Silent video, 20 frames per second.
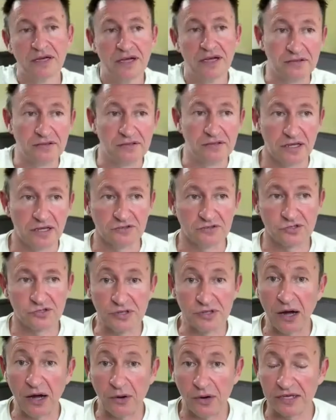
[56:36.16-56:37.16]
And so
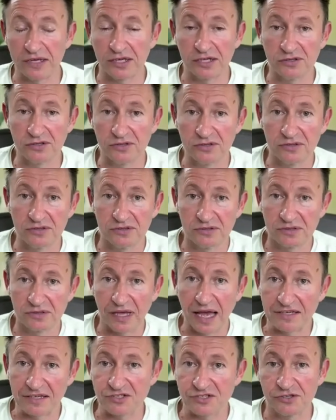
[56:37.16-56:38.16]
now I can
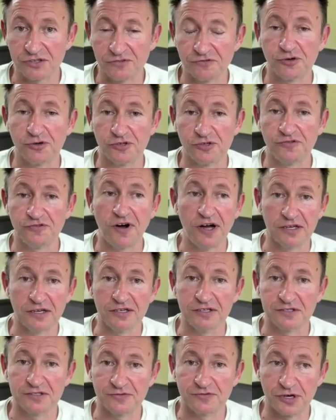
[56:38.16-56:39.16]
ask it for
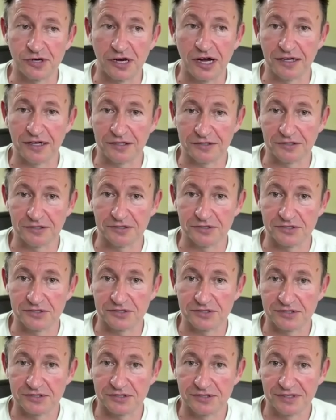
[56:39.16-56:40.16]
advice, for
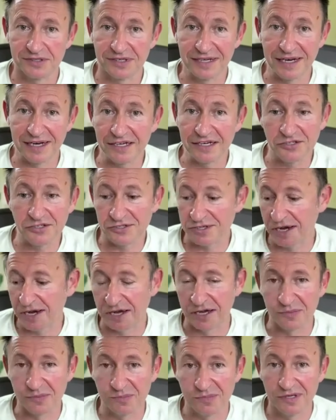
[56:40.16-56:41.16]
guidance at any time.